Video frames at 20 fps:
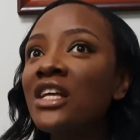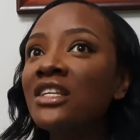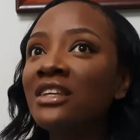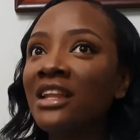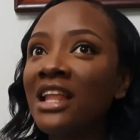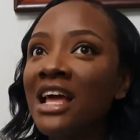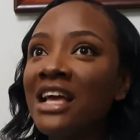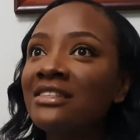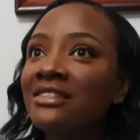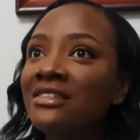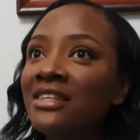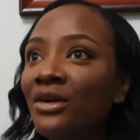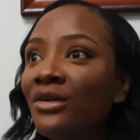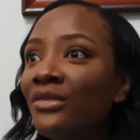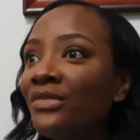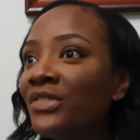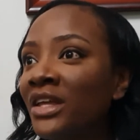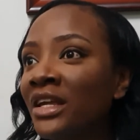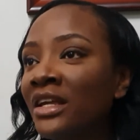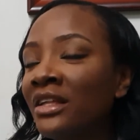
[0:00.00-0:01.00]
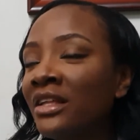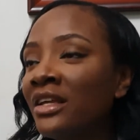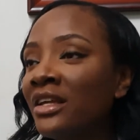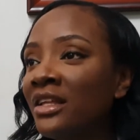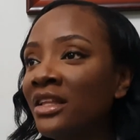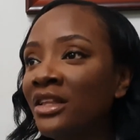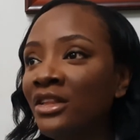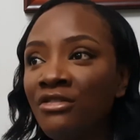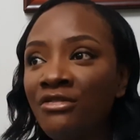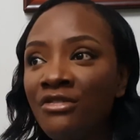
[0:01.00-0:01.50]
So that's the second
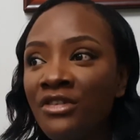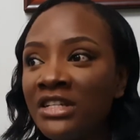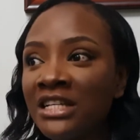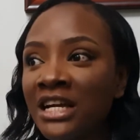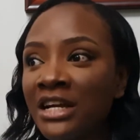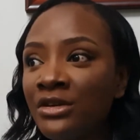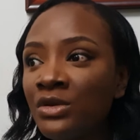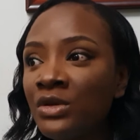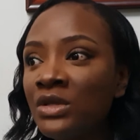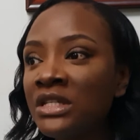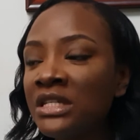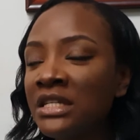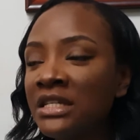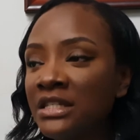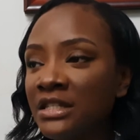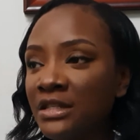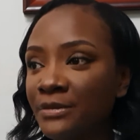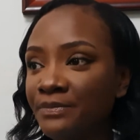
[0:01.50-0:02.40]
difference I noticed.